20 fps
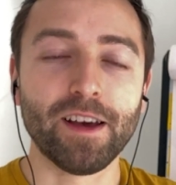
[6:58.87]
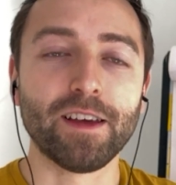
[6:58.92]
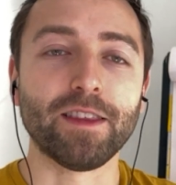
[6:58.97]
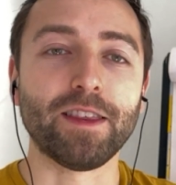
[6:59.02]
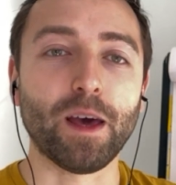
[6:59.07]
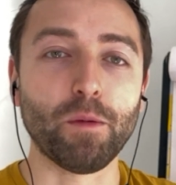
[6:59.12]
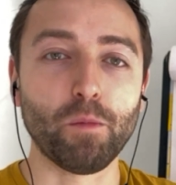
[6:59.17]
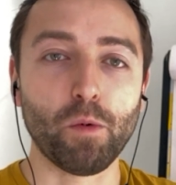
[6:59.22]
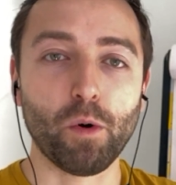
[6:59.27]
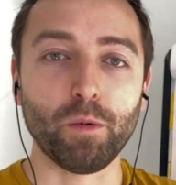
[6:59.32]

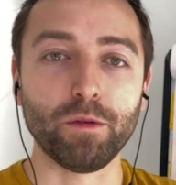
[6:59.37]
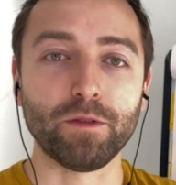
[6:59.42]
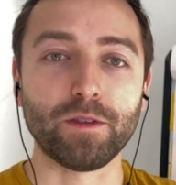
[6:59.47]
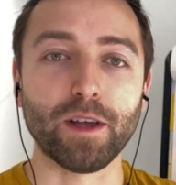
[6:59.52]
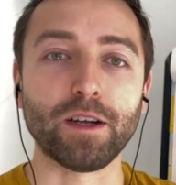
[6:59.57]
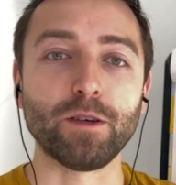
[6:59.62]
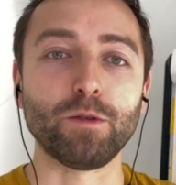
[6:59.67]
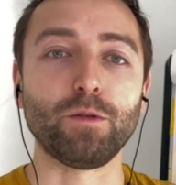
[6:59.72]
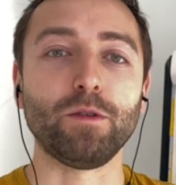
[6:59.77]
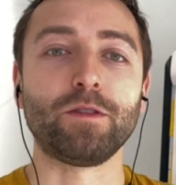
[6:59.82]
Then what we've
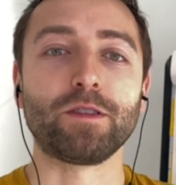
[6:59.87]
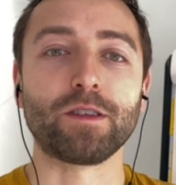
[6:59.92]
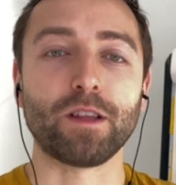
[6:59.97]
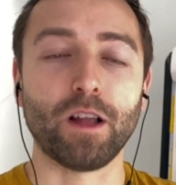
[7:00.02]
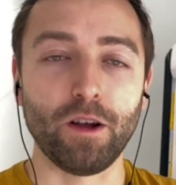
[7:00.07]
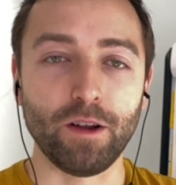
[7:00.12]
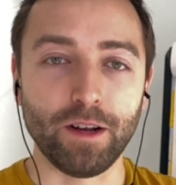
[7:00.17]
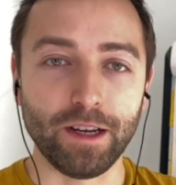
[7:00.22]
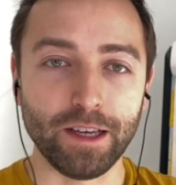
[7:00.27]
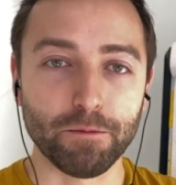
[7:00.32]
done is we
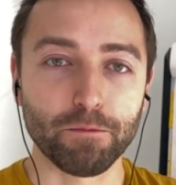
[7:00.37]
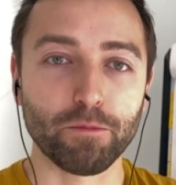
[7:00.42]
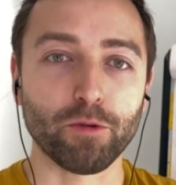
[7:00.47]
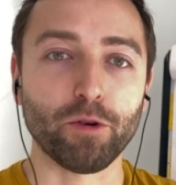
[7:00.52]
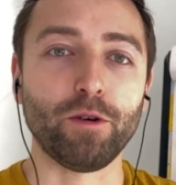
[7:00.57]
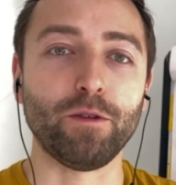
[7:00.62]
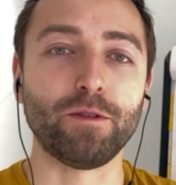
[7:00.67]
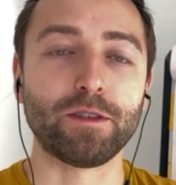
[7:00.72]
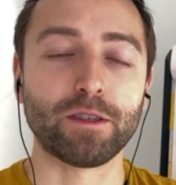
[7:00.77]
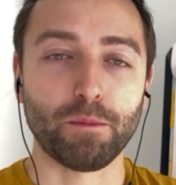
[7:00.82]
slowly
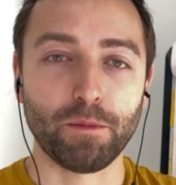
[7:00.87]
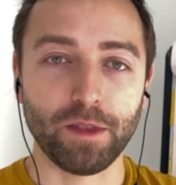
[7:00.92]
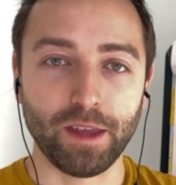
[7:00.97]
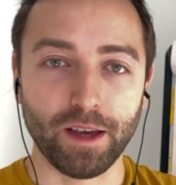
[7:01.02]
improved some of the